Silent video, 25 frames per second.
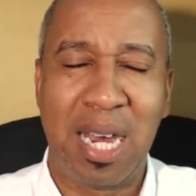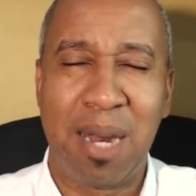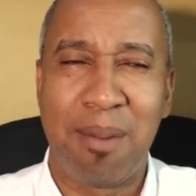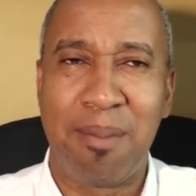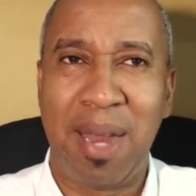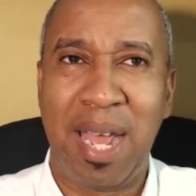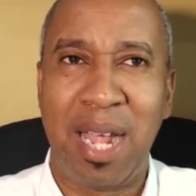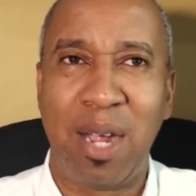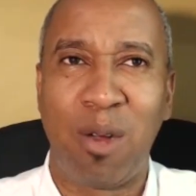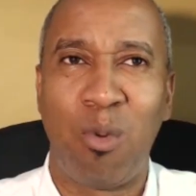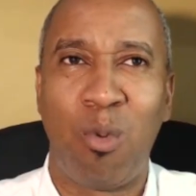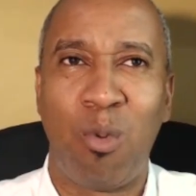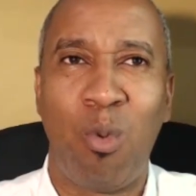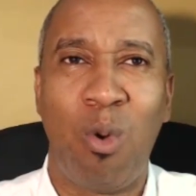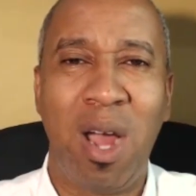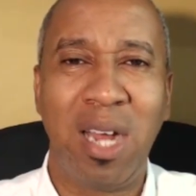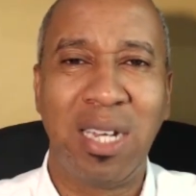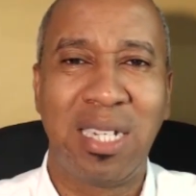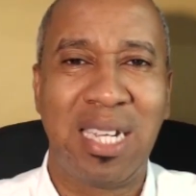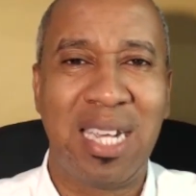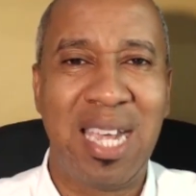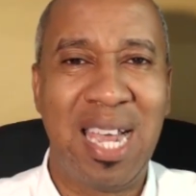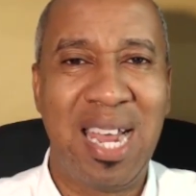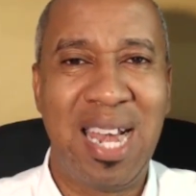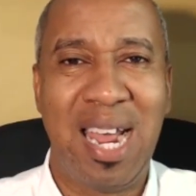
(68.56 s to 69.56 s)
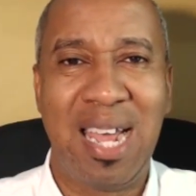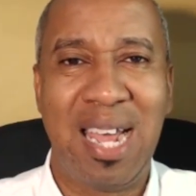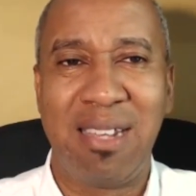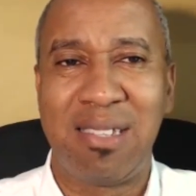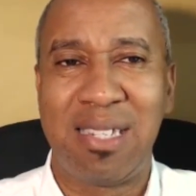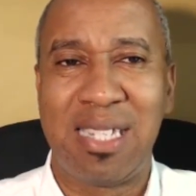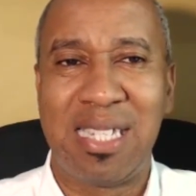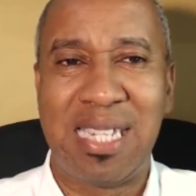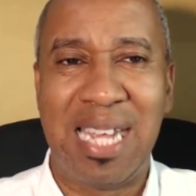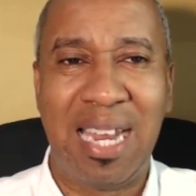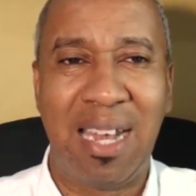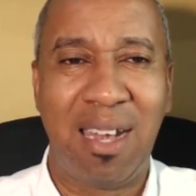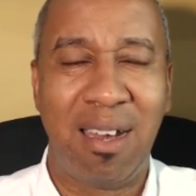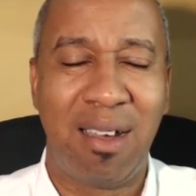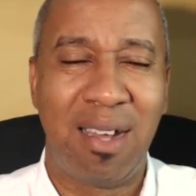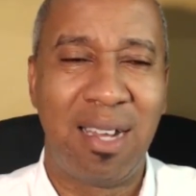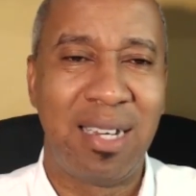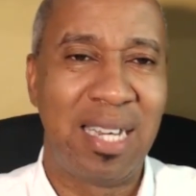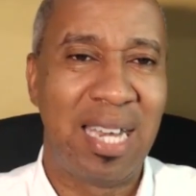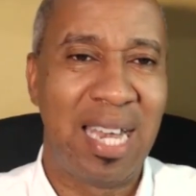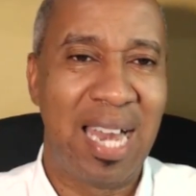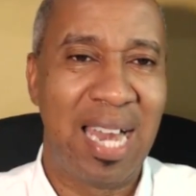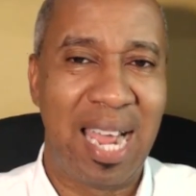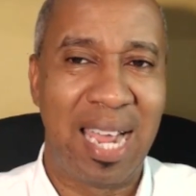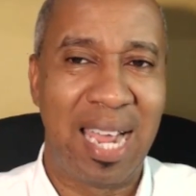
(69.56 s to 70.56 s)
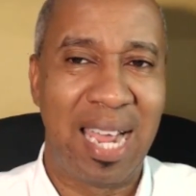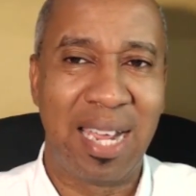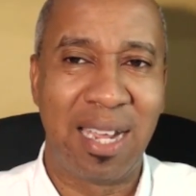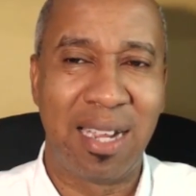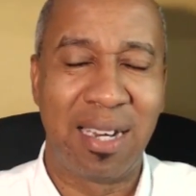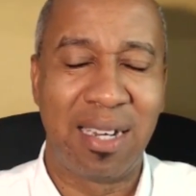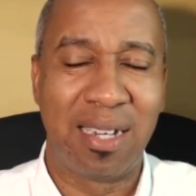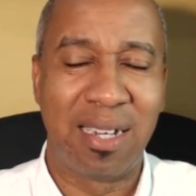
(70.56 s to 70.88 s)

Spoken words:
and I'm like, what can I sell online?